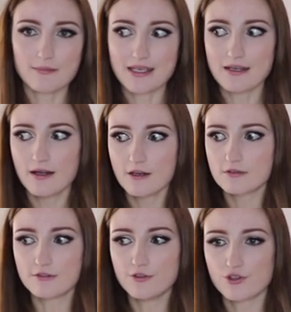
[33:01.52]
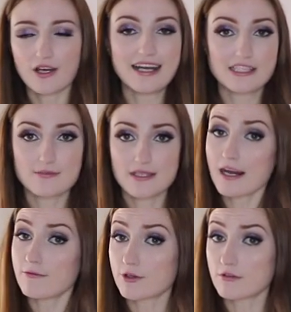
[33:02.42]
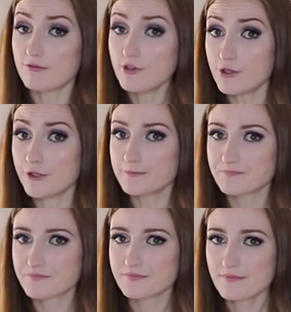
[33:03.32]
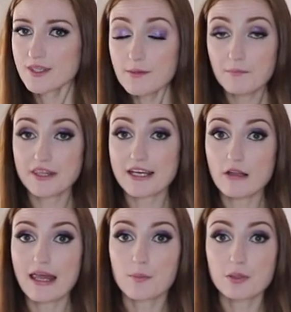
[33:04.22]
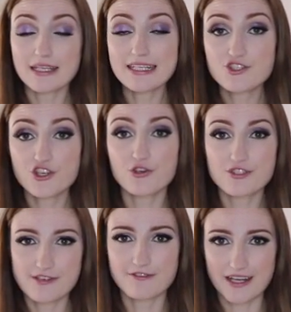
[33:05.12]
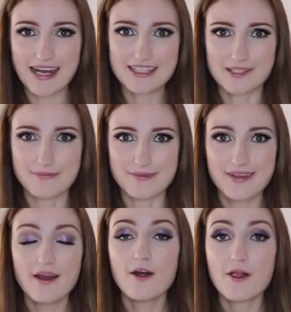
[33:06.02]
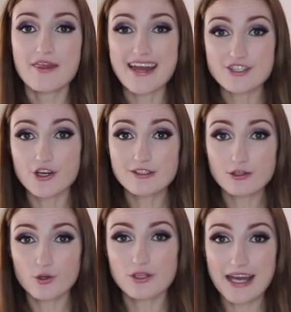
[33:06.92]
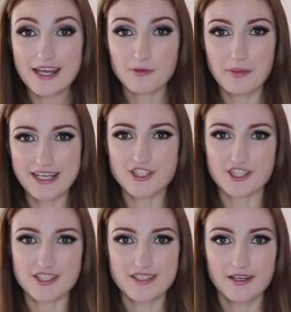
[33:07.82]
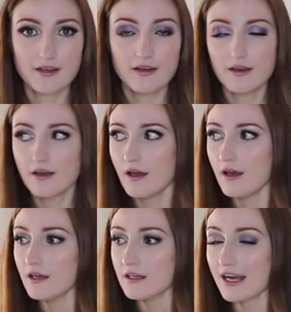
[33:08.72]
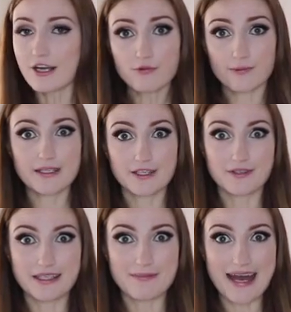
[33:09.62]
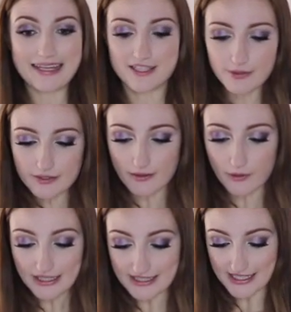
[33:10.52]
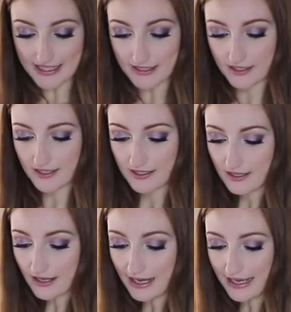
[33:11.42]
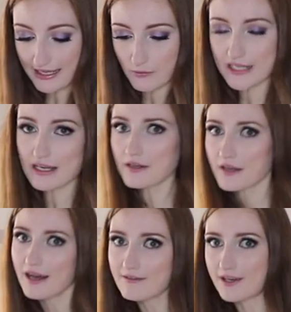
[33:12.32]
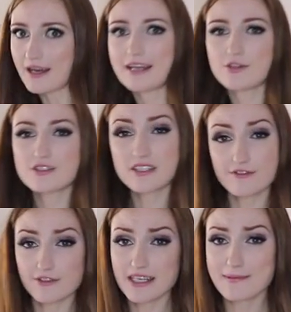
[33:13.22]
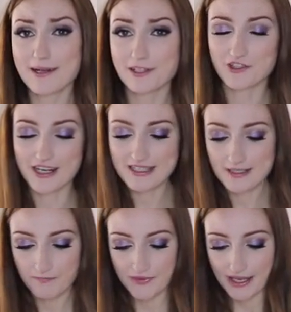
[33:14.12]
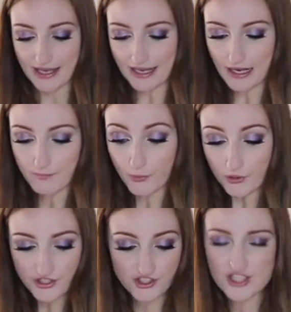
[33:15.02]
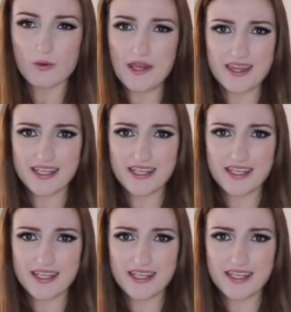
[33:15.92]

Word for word: let me review the items that I want to review. But they were like, please choose different items. They don't look like the pictures. I got really, really mad. So anyway, what I did, I went undercover, I used a different email address, and I bought just one